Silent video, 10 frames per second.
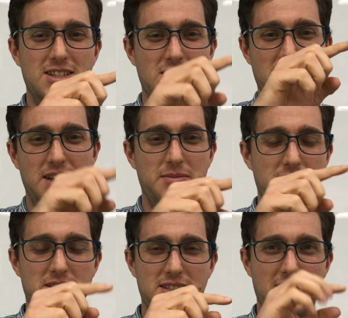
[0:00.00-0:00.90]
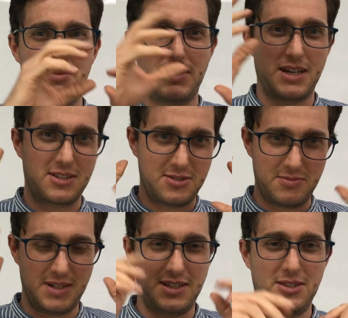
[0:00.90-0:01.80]
sorry, let me just get back to
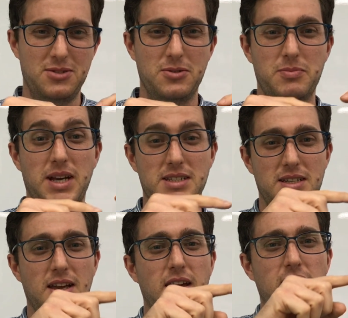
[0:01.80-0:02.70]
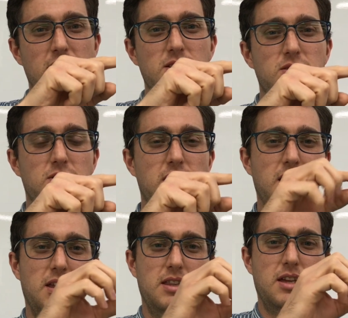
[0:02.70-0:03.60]
my thought pattern. So
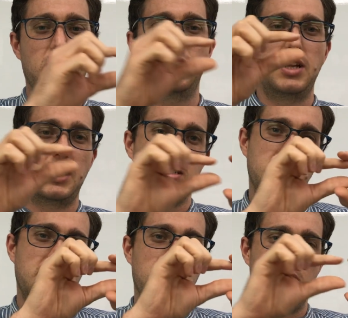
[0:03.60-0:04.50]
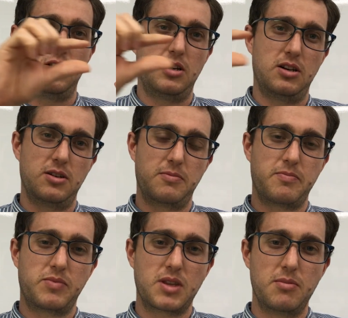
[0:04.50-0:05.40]
they connect, and they're a long
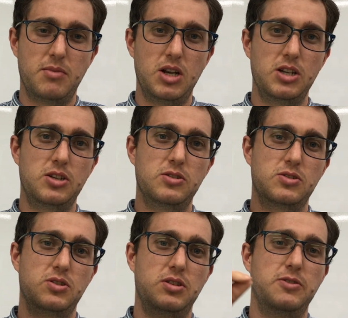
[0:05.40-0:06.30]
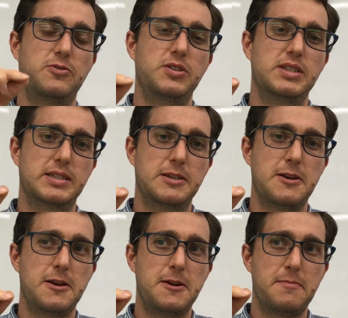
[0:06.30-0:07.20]
molecule. So different
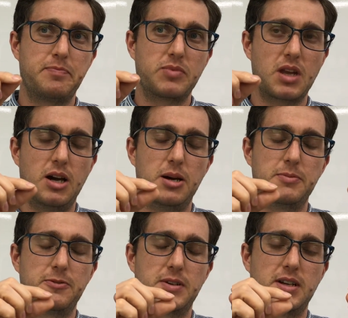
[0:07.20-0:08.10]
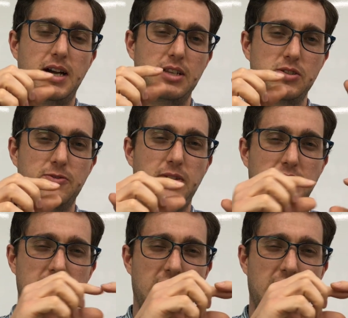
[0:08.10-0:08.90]
kinds of fatty